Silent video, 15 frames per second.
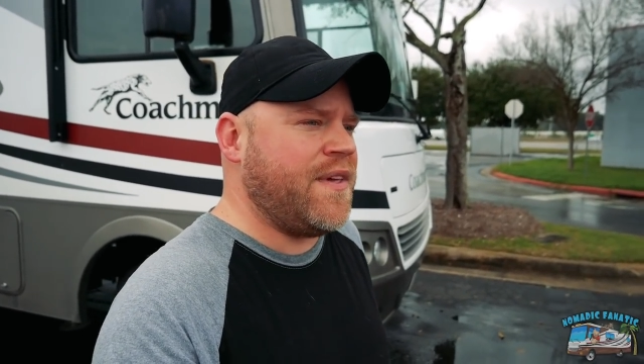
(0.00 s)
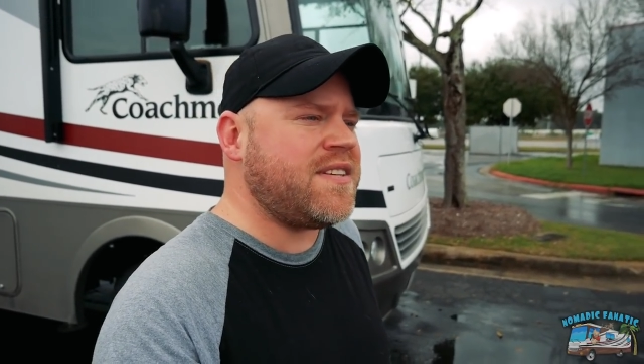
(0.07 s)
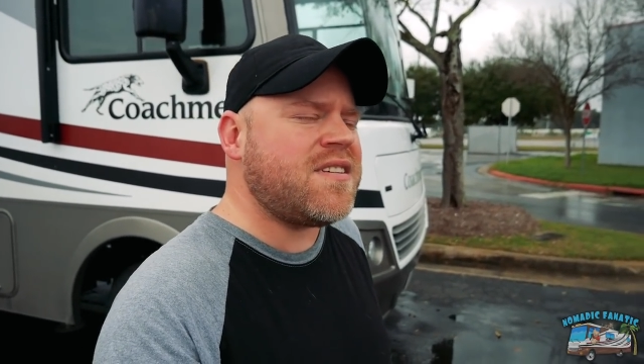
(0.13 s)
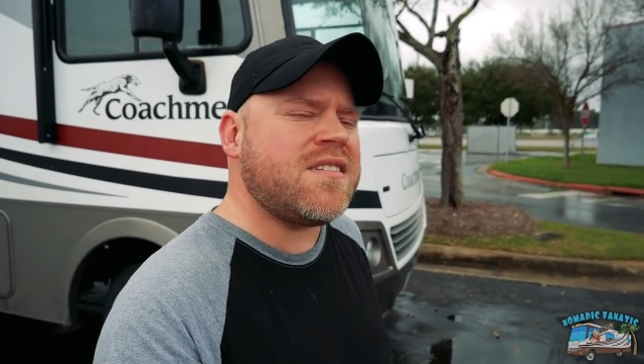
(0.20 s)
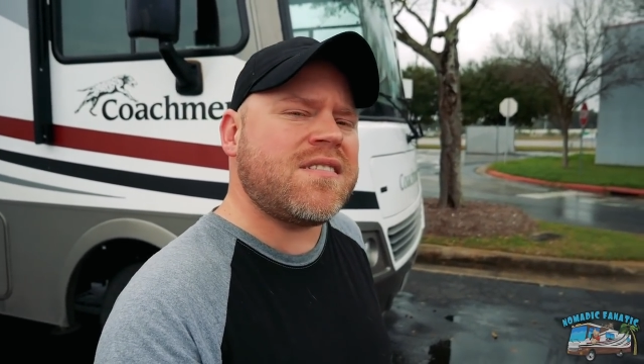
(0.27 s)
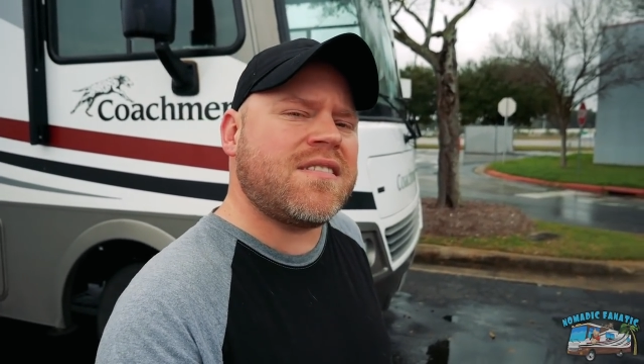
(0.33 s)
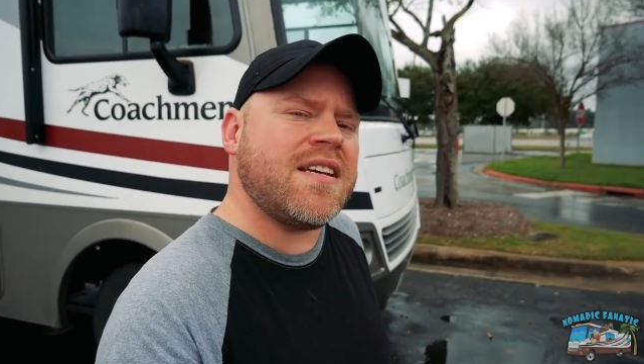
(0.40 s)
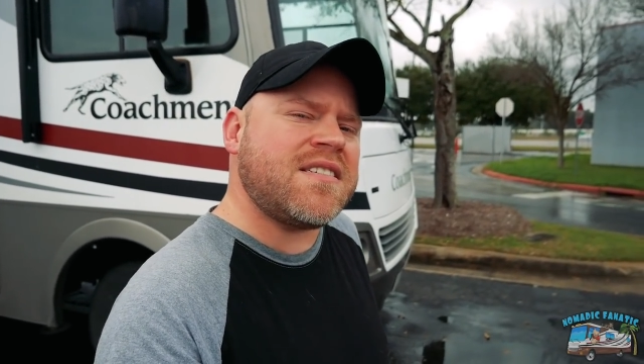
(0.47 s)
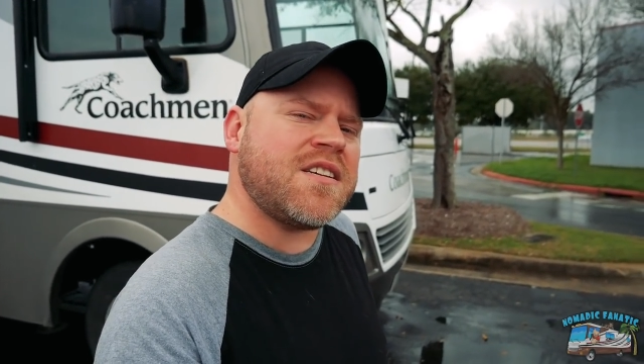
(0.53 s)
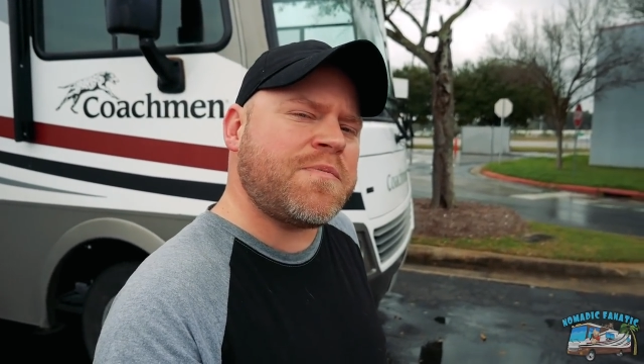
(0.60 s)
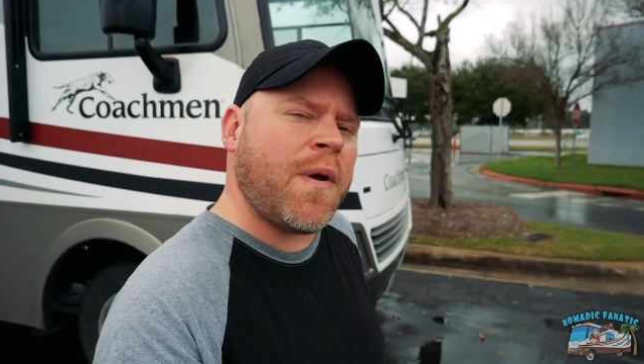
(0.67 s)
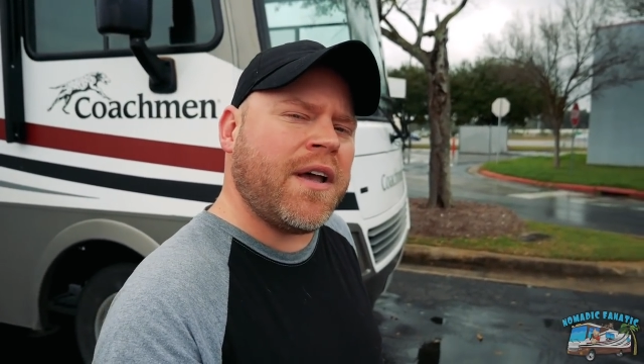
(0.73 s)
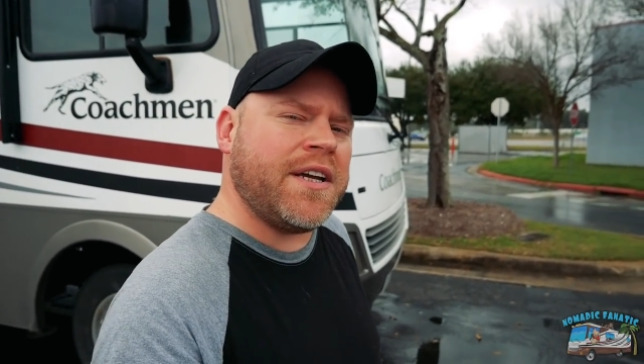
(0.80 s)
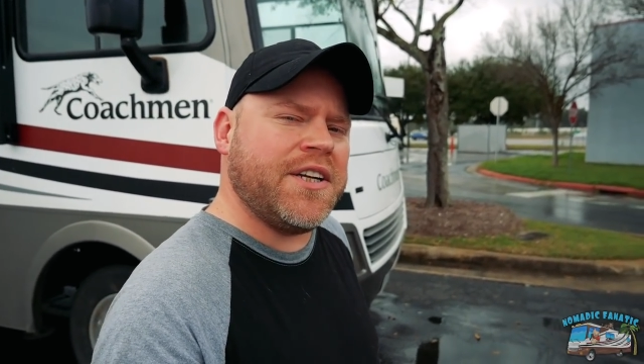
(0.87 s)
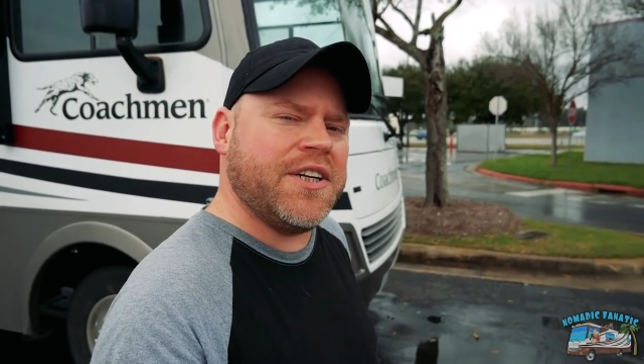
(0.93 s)
This is, this is
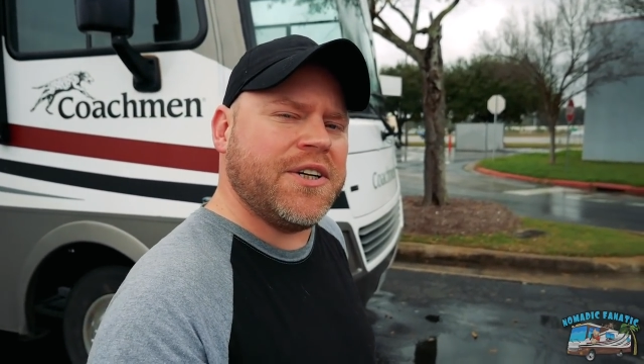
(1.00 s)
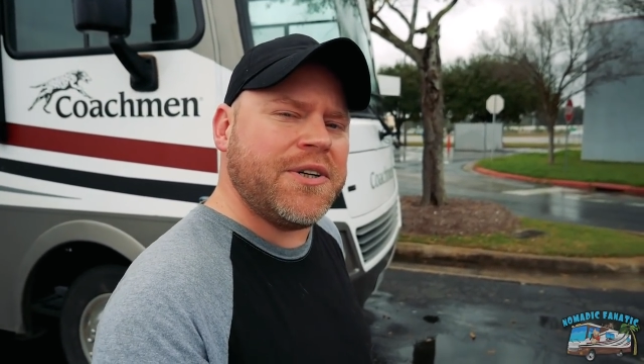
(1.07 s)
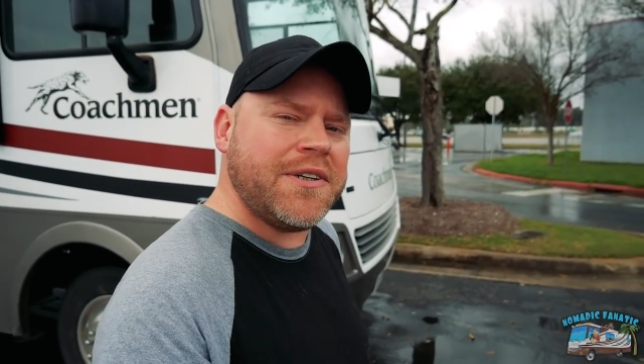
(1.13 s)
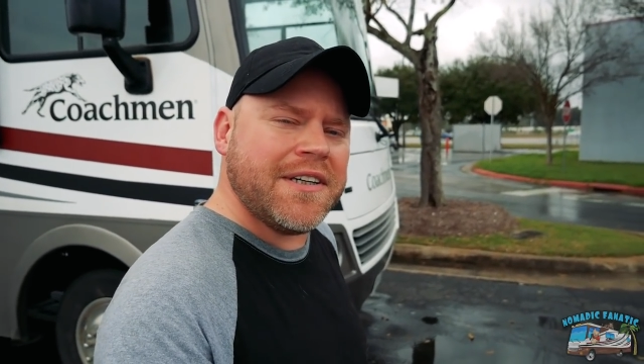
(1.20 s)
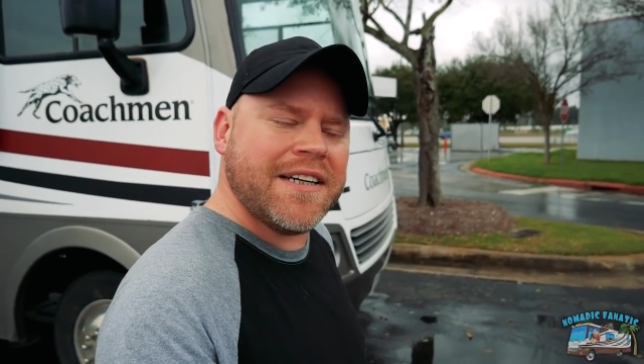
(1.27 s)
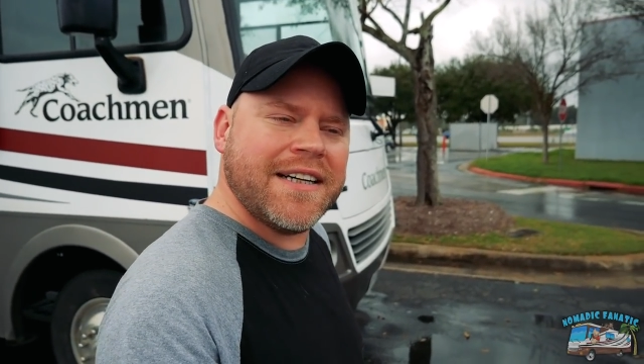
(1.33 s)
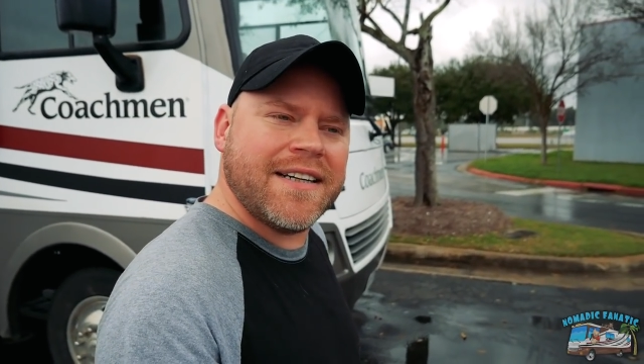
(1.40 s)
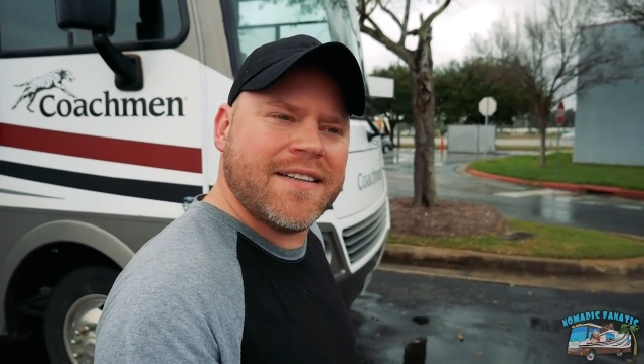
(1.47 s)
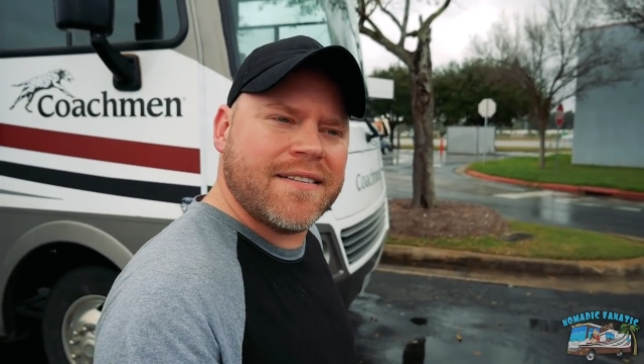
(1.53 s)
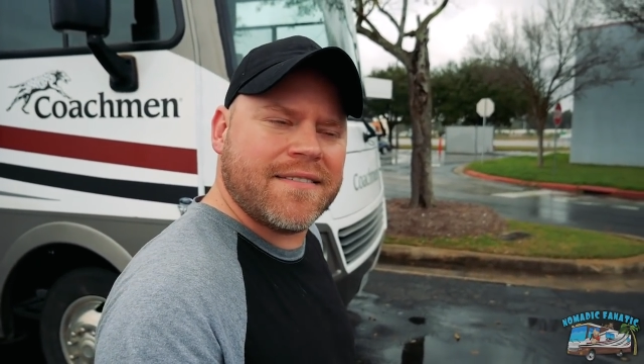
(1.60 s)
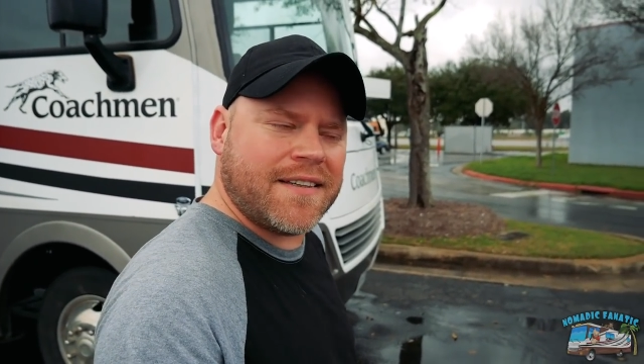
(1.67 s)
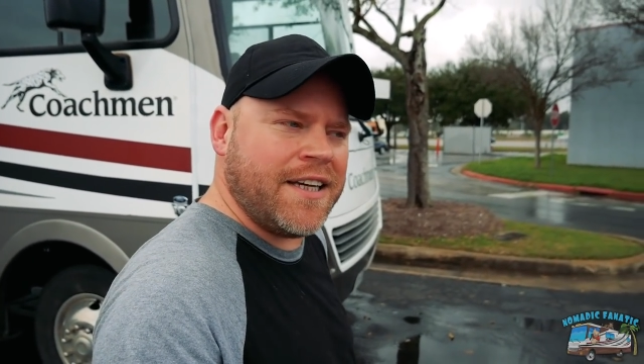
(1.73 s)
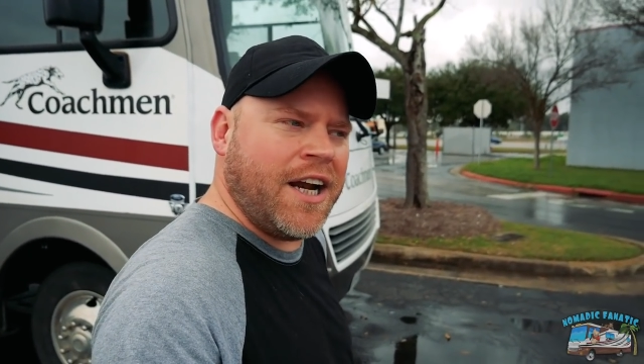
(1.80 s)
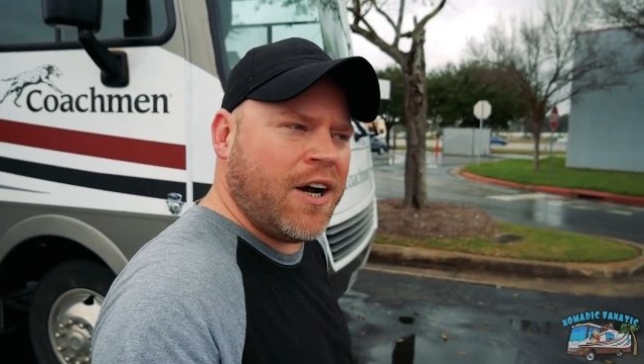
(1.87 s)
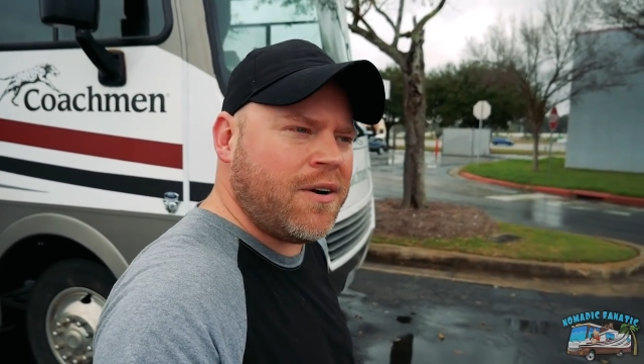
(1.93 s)
probably new,
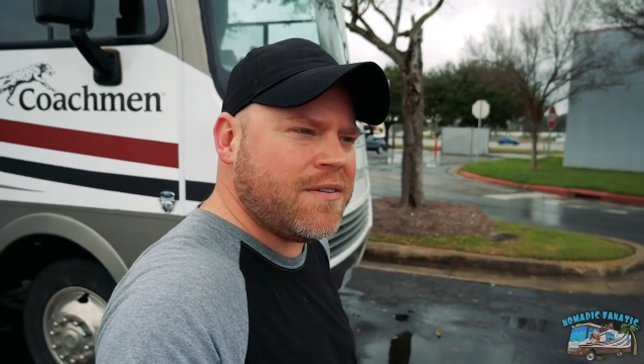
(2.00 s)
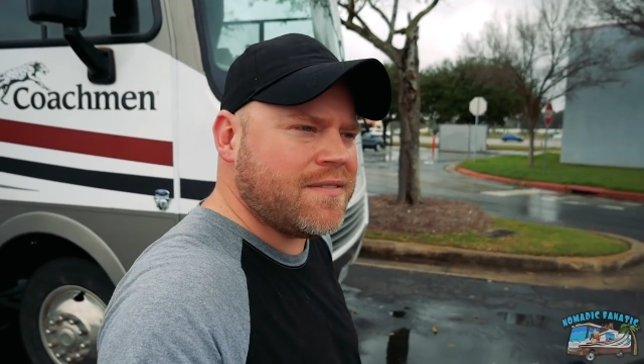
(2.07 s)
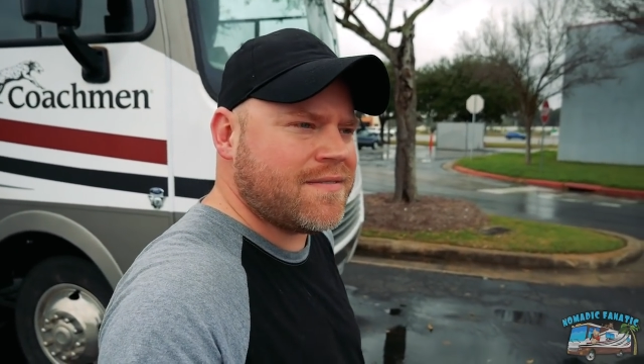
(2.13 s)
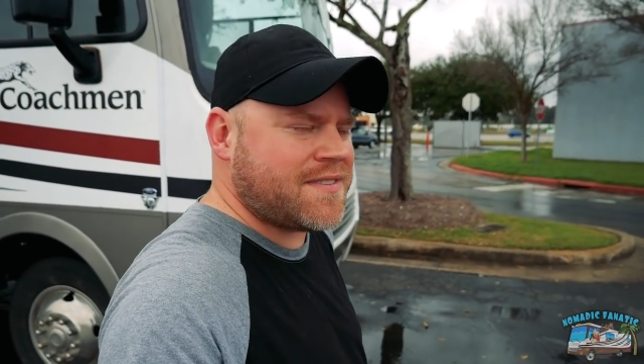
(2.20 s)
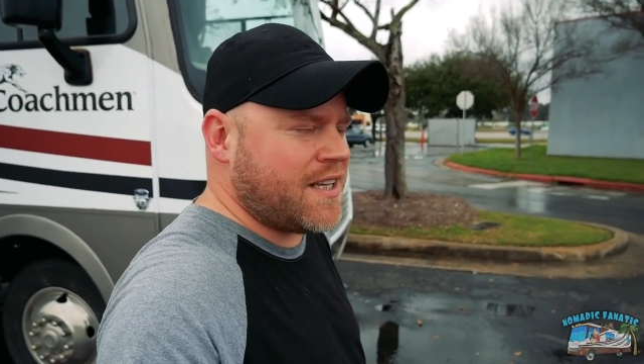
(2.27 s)
you know,